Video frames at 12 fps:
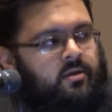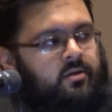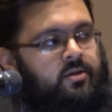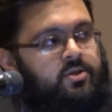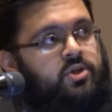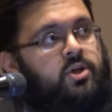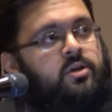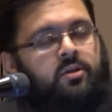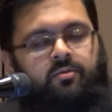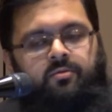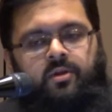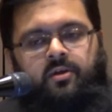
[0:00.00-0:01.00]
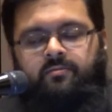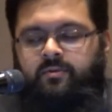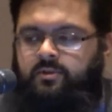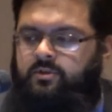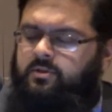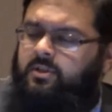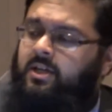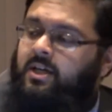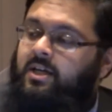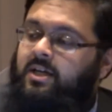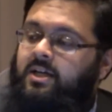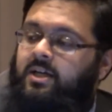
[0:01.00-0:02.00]
the journey through the heavens.
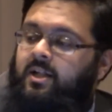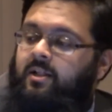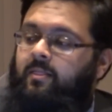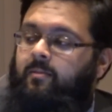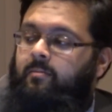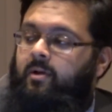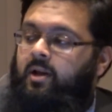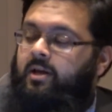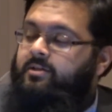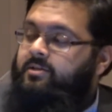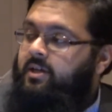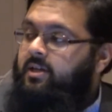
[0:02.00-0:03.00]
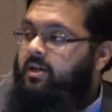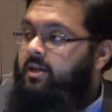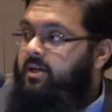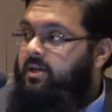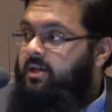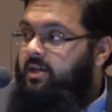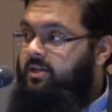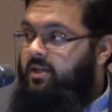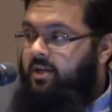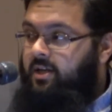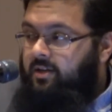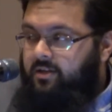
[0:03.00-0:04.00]
Allah said
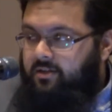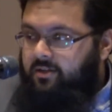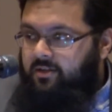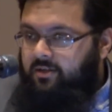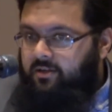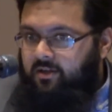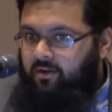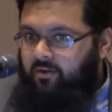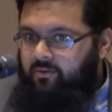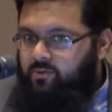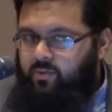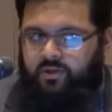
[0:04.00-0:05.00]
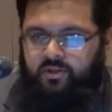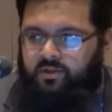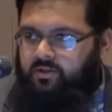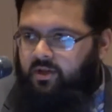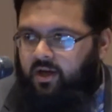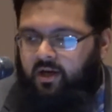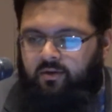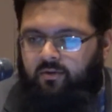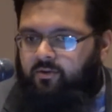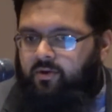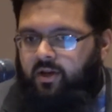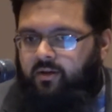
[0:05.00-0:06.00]
he didn't, you know, twitch his eye or